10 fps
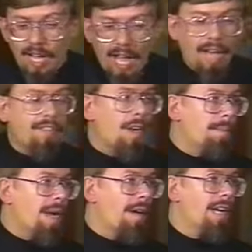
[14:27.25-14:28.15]
have their
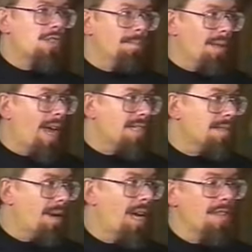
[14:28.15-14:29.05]
marriage
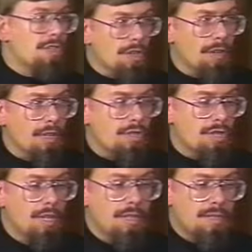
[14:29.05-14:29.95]
blessed by the
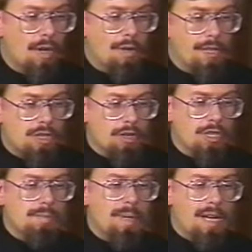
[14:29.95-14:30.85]
church. So the
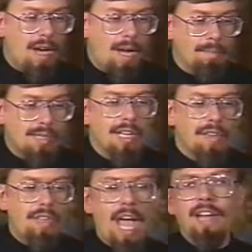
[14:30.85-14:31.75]
church becomes,
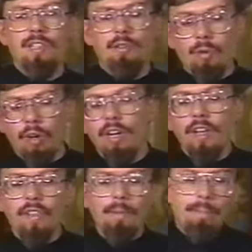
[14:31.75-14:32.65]
as it were,
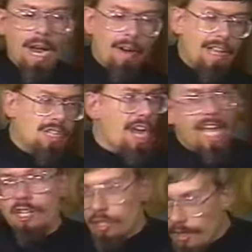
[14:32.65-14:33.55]
the marriage
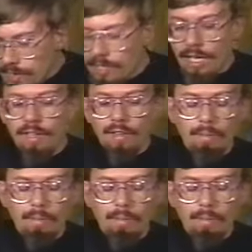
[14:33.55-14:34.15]
agency, the